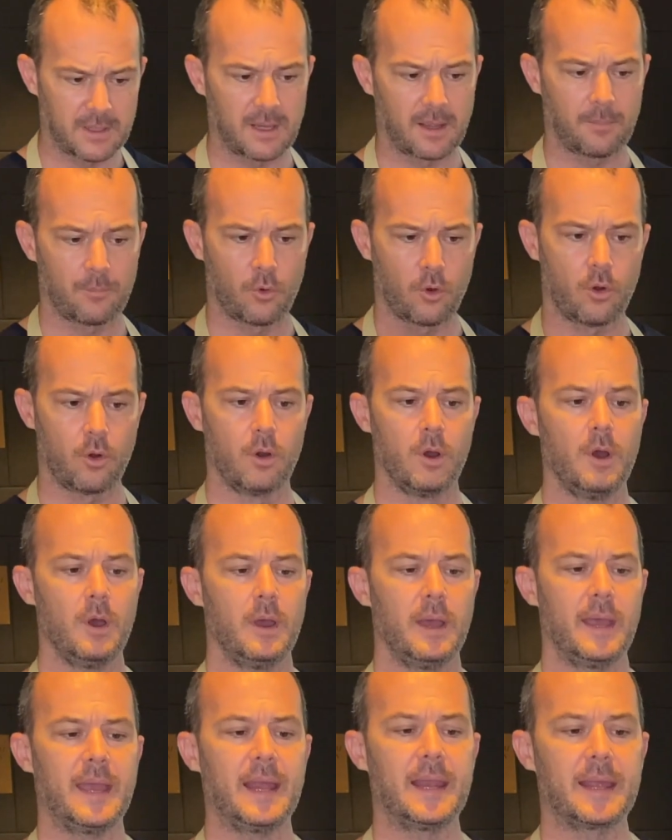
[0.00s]
they are more
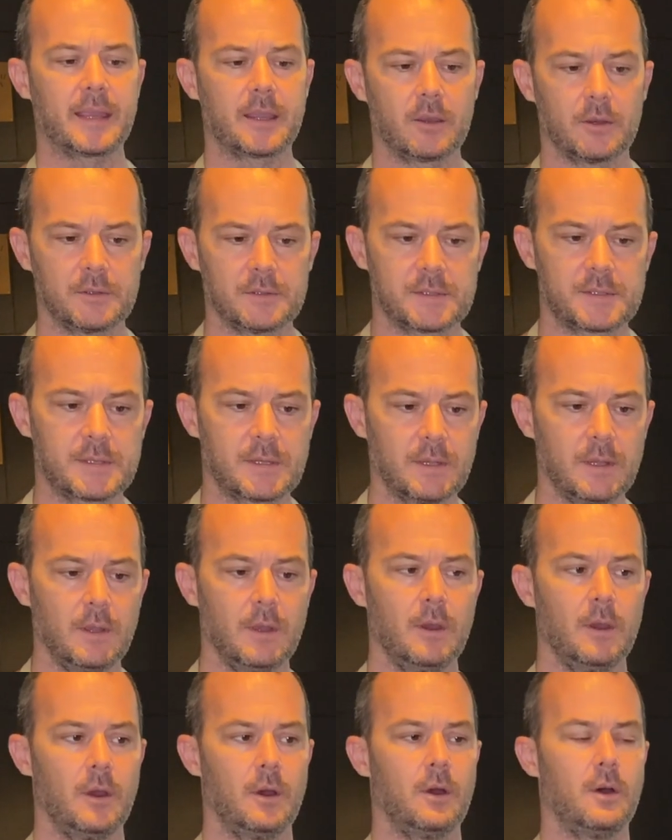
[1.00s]
elegant
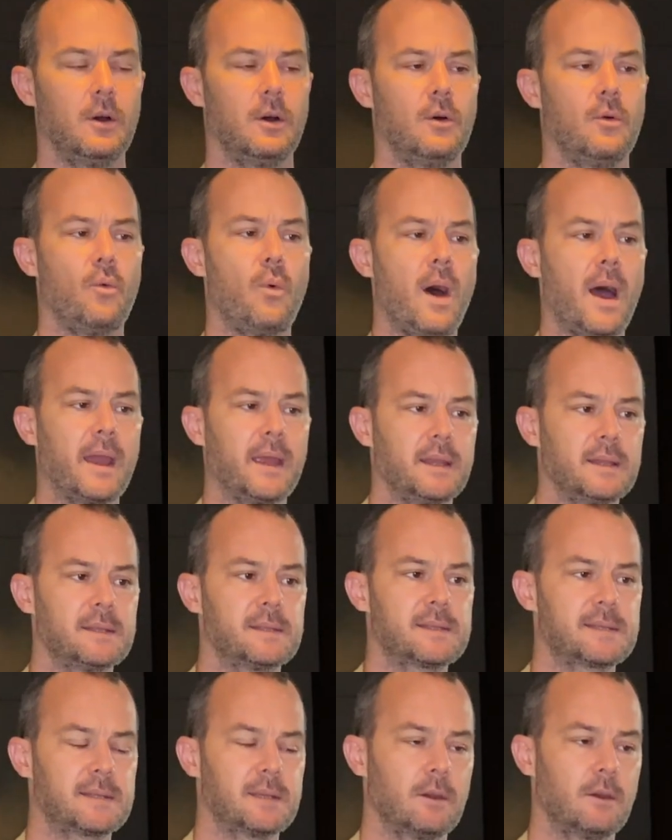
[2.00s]

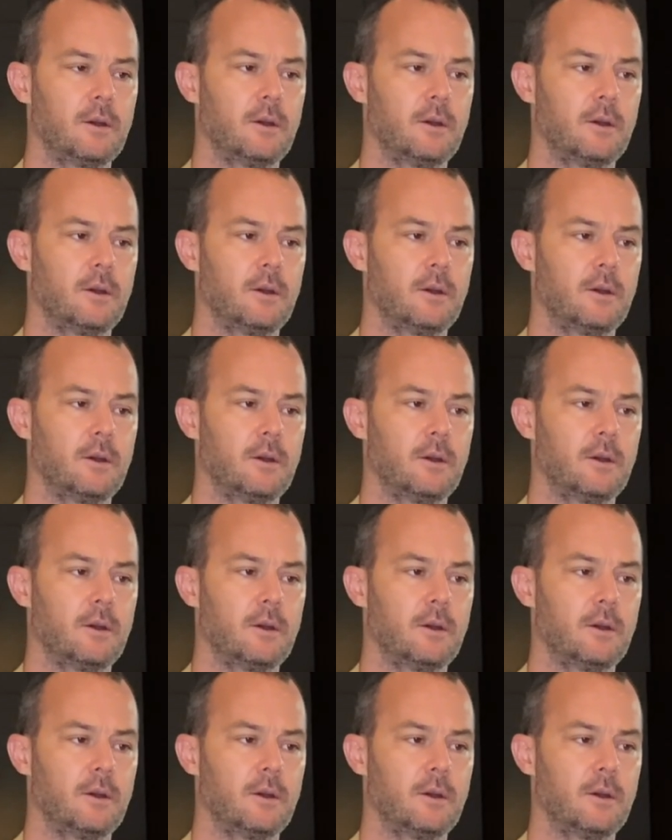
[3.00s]
wines